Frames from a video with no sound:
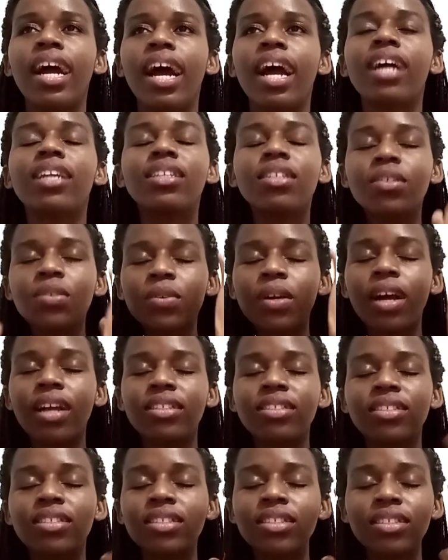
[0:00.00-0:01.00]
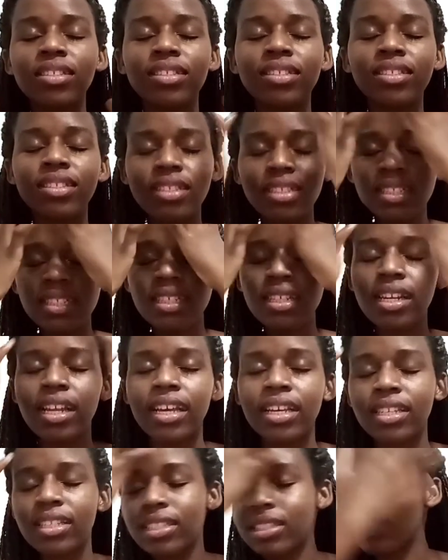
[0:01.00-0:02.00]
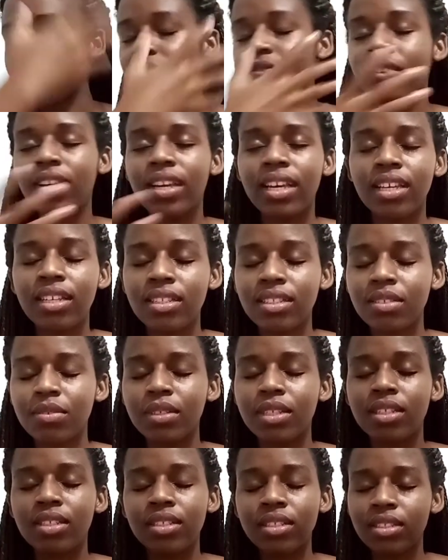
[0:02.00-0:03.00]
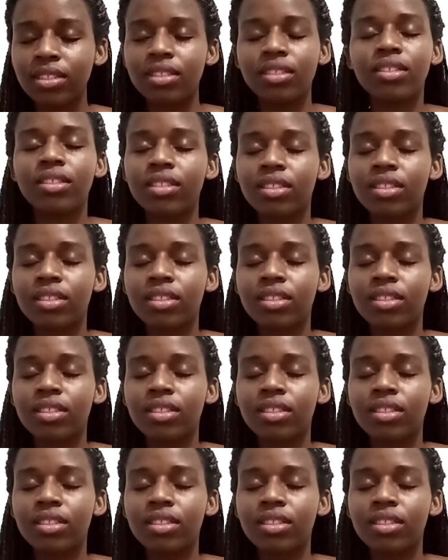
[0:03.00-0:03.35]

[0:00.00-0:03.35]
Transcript: I didn't see like his face because,